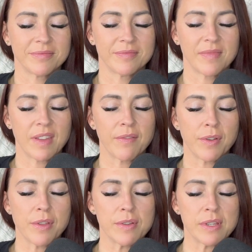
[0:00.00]
And
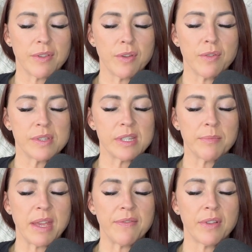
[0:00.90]
for those of you who still
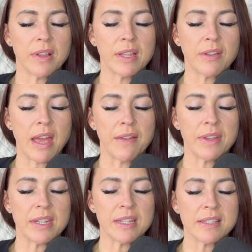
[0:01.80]
may feel a little
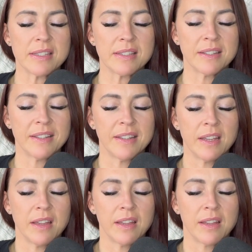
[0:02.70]
heaviness,
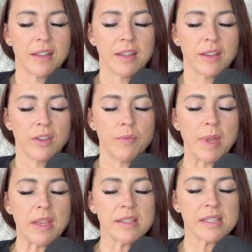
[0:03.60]
you
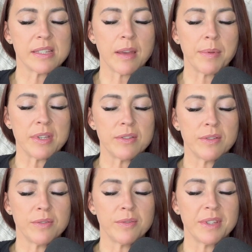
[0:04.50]
may step
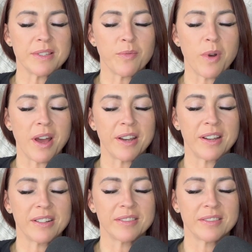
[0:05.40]
into this
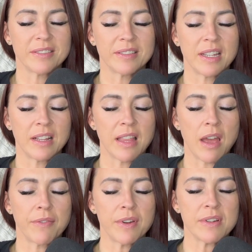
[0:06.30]
water and
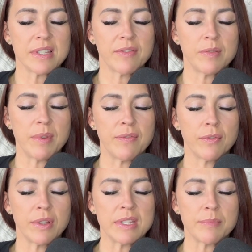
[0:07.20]
allow for yourself to be
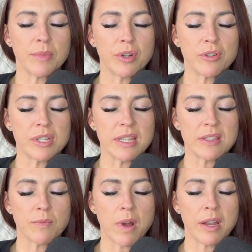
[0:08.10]
fully submerged in
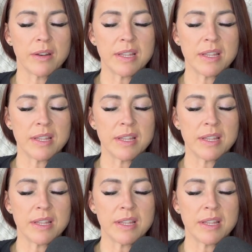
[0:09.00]
this water, these